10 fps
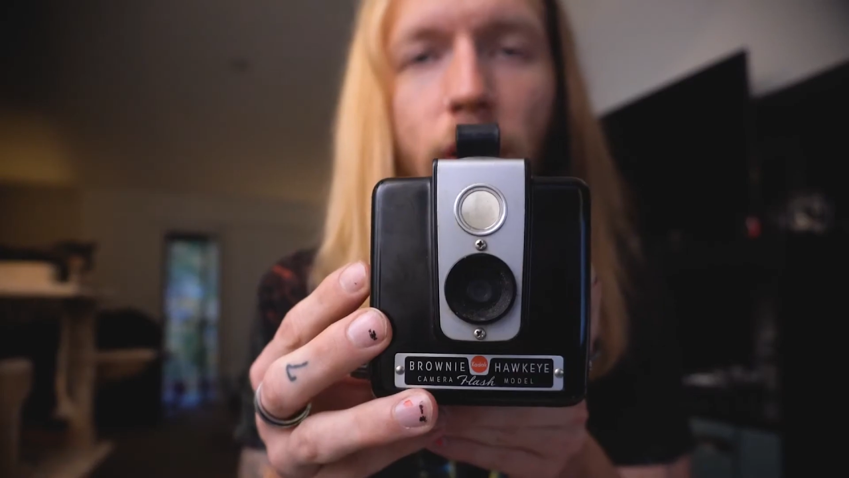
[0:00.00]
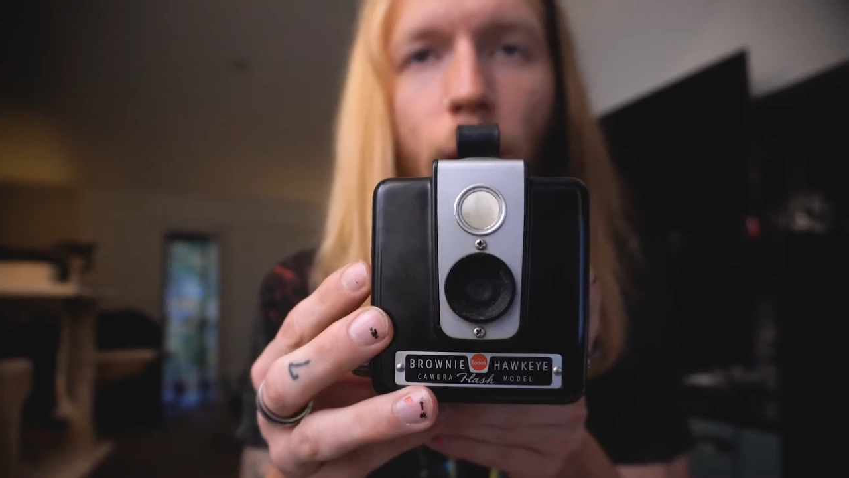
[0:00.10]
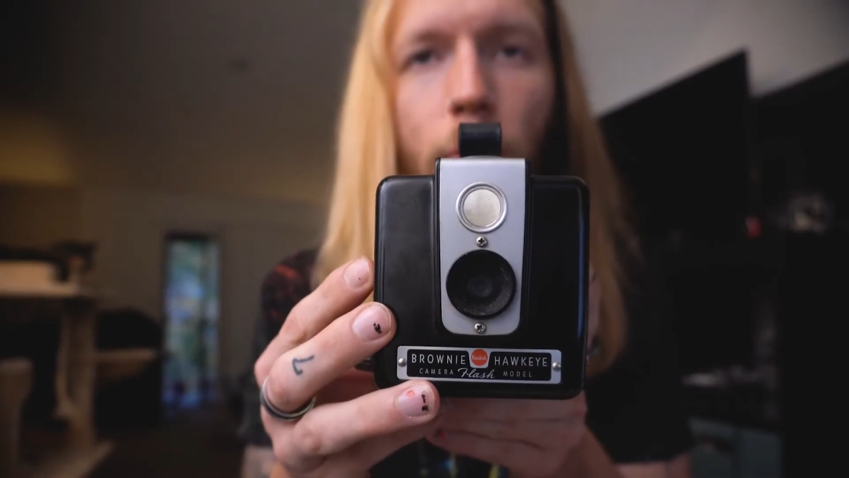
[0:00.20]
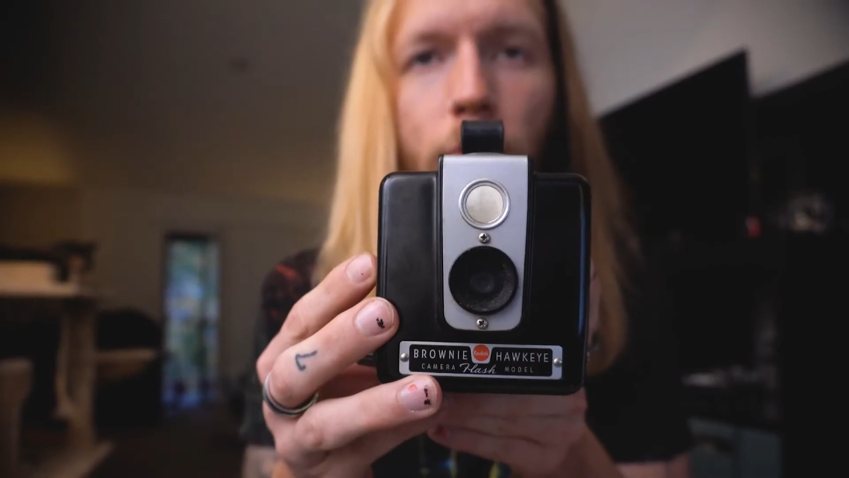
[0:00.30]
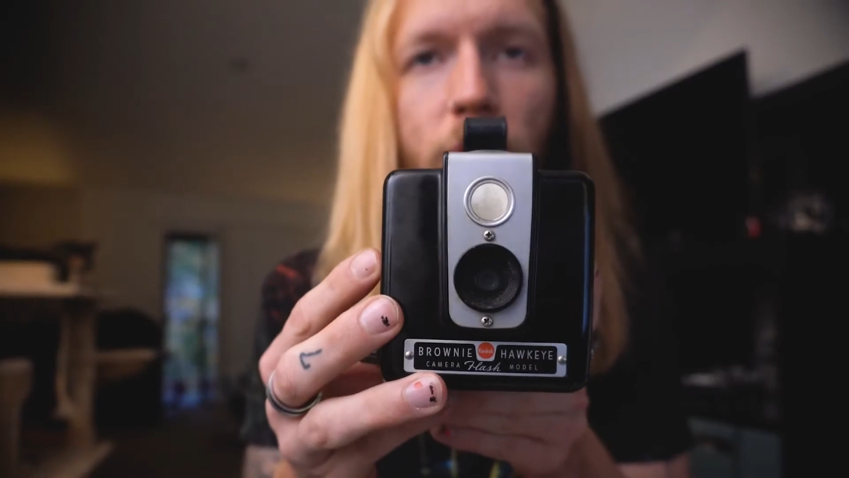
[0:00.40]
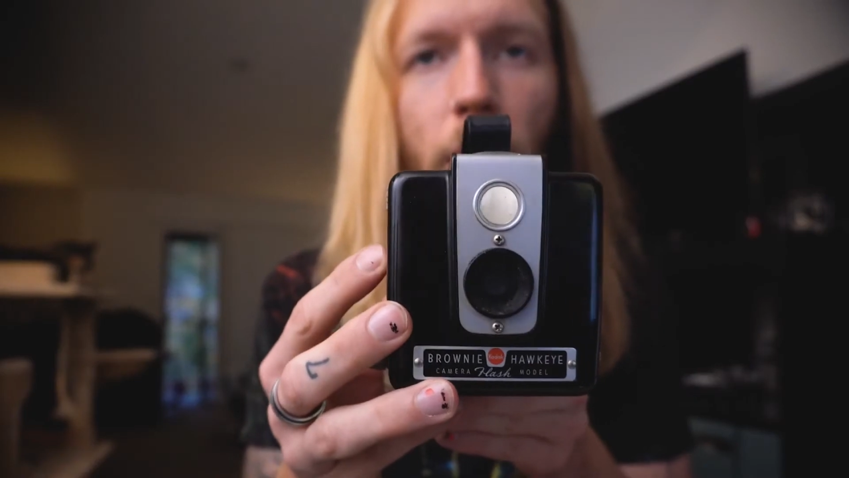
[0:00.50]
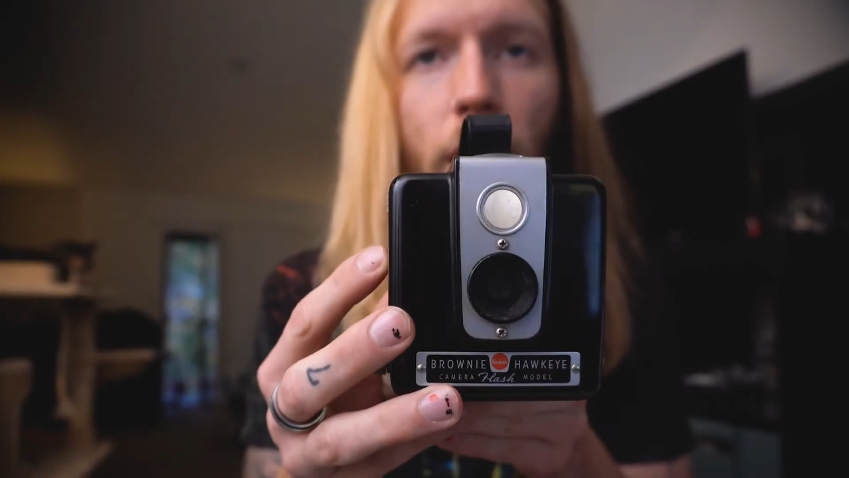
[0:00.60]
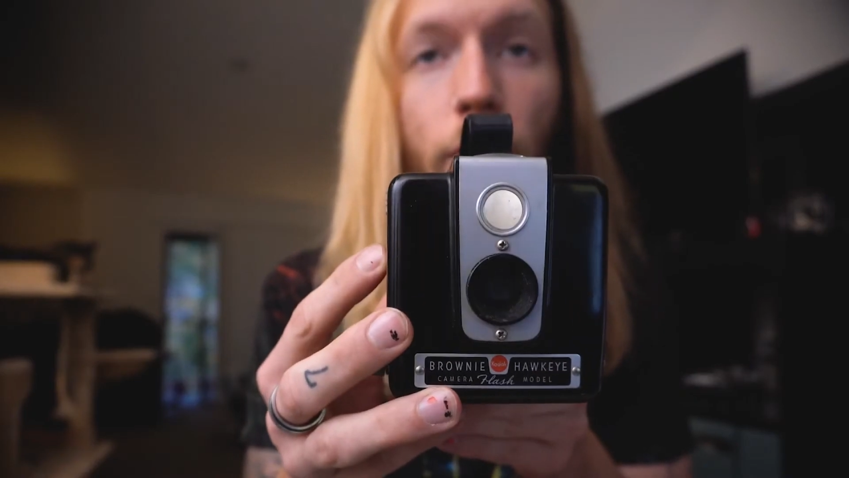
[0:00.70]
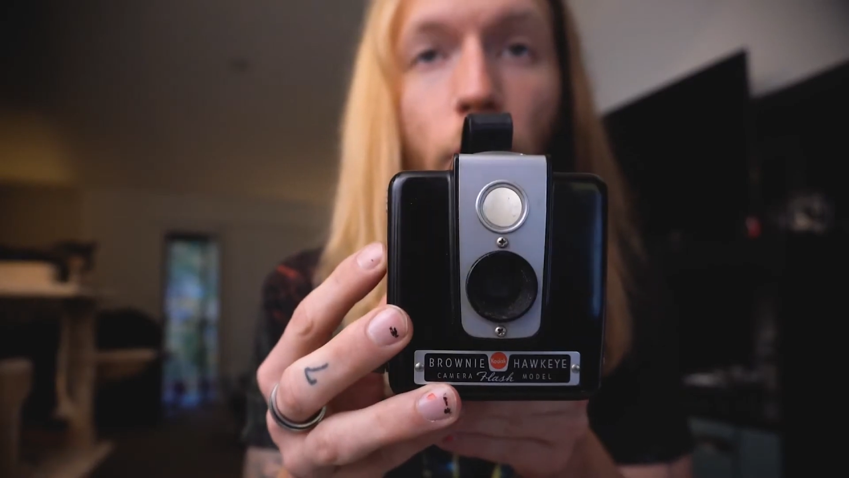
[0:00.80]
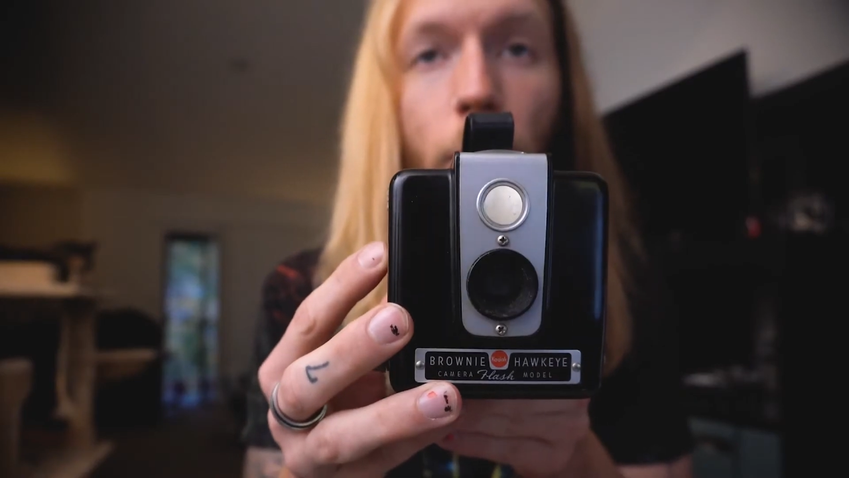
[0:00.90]
camera was
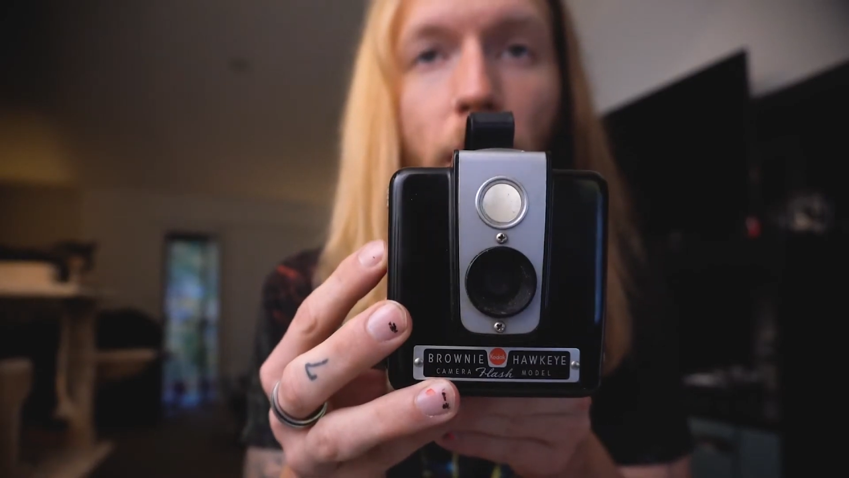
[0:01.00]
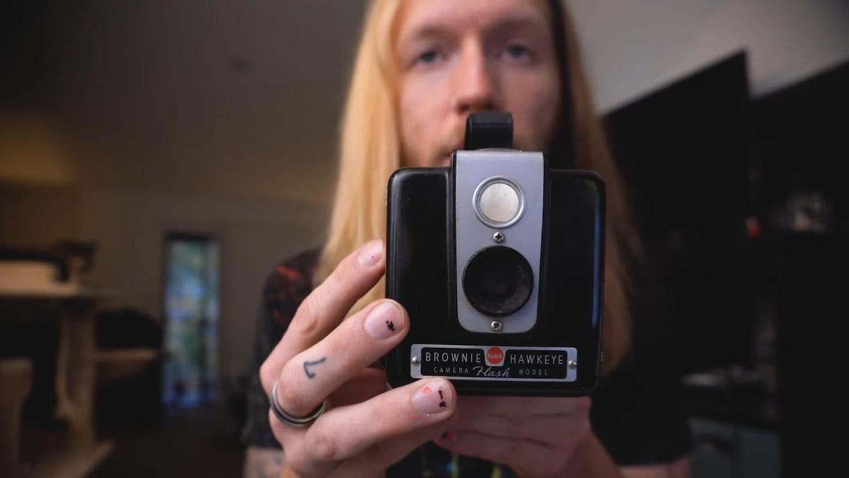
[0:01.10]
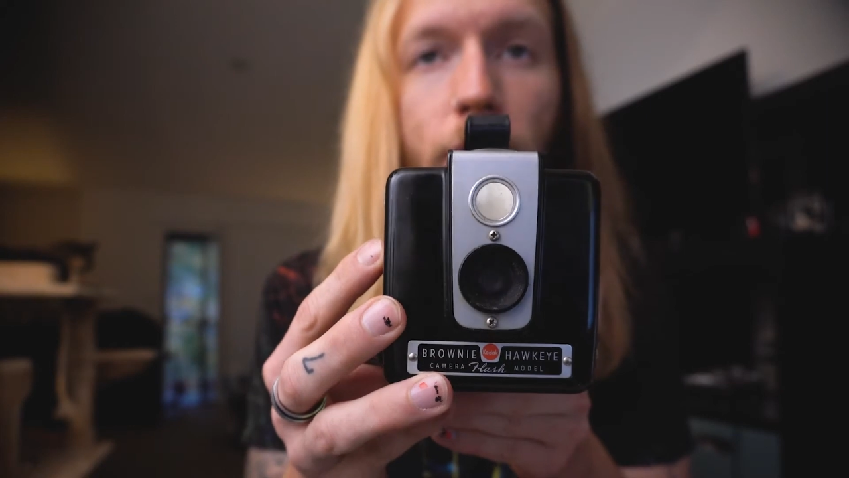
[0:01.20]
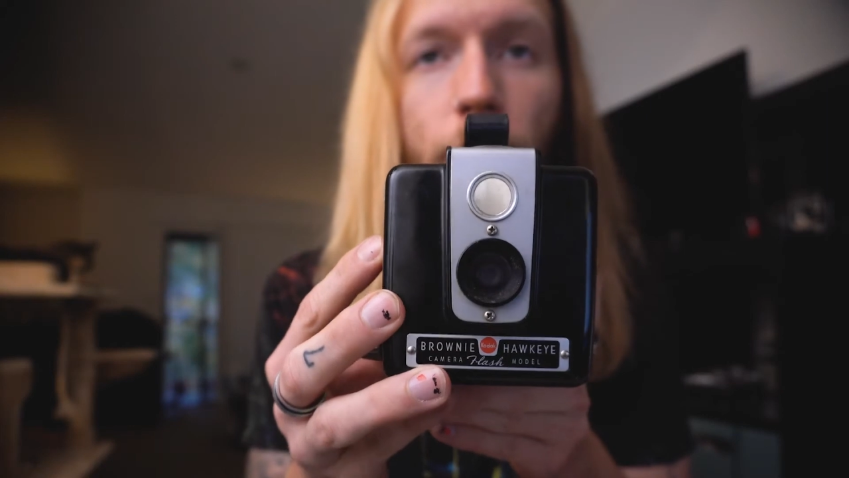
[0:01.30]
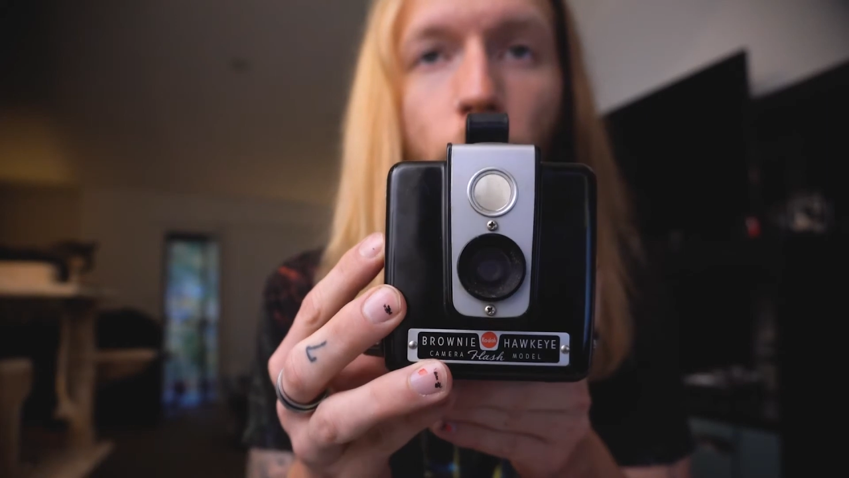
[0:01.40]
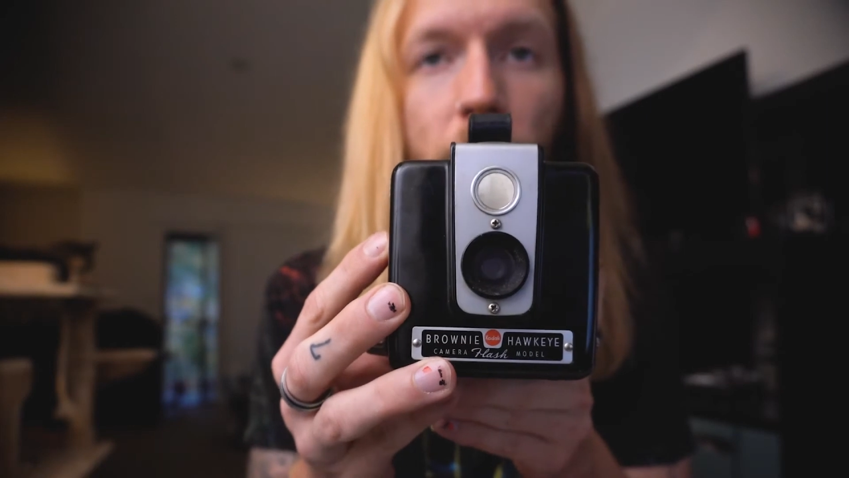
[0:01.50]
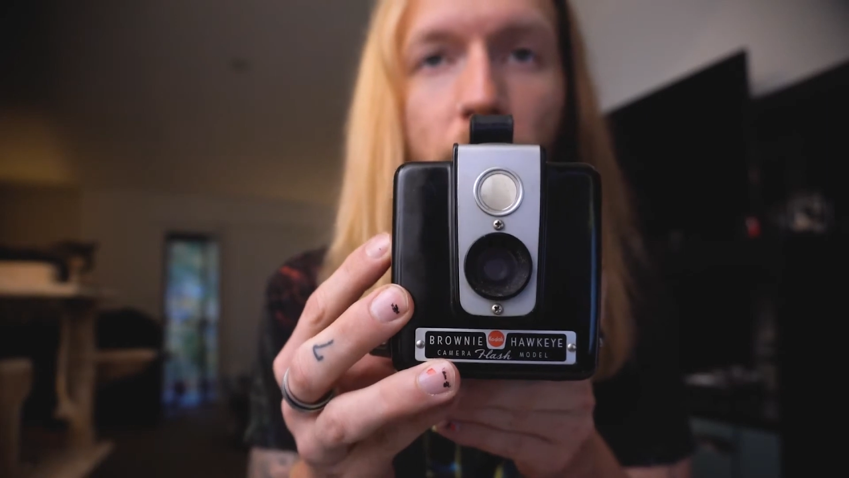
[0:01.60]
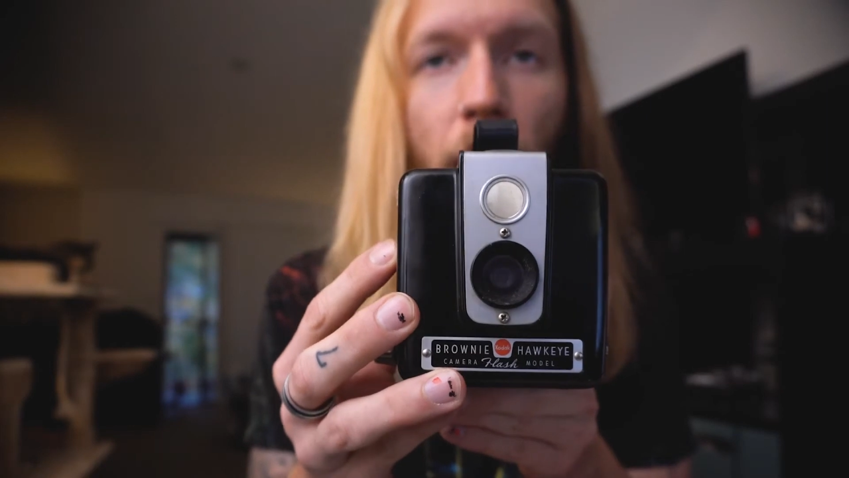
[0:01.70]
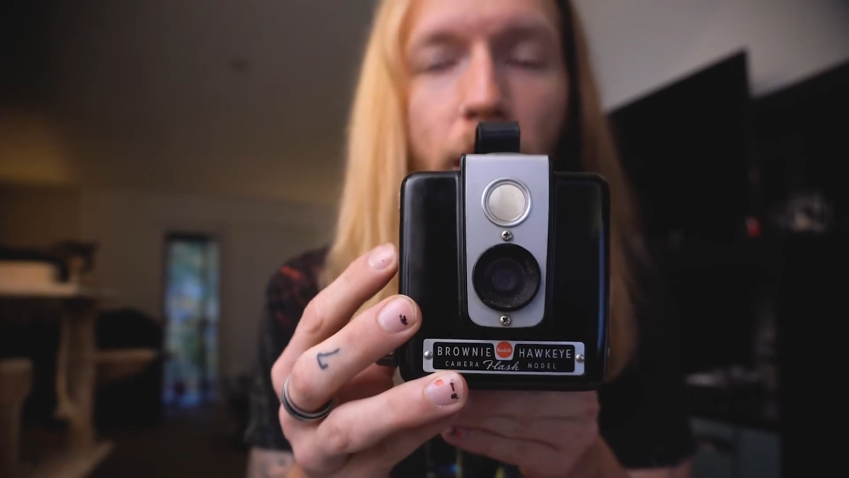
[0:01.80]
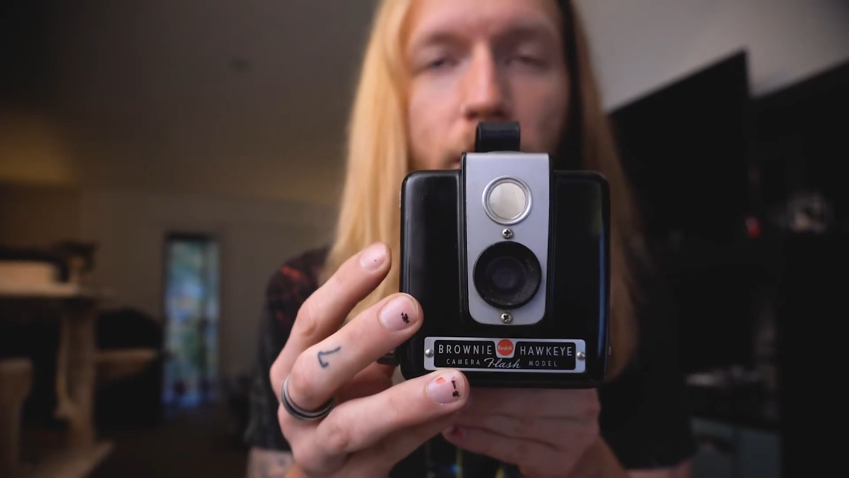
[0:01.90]
made from
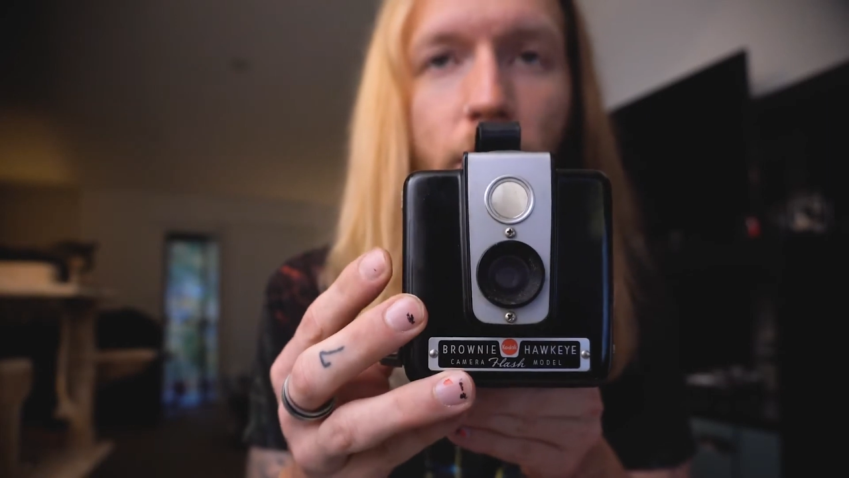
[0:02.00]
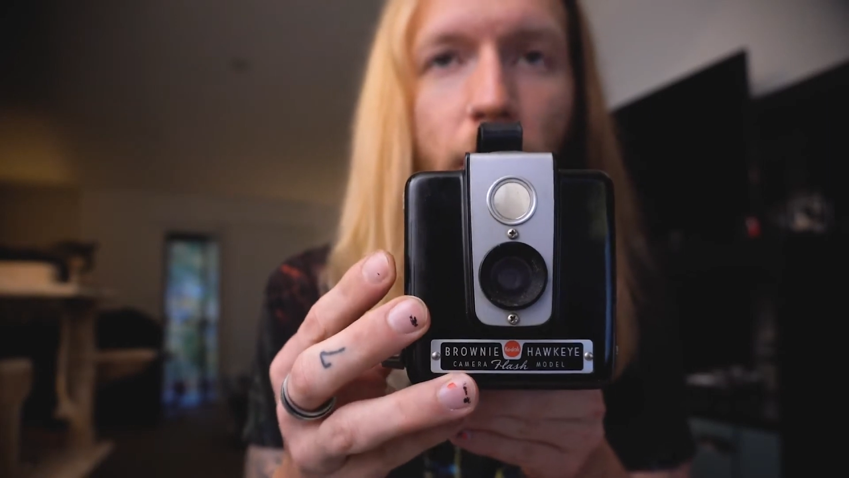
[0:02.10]
1949 till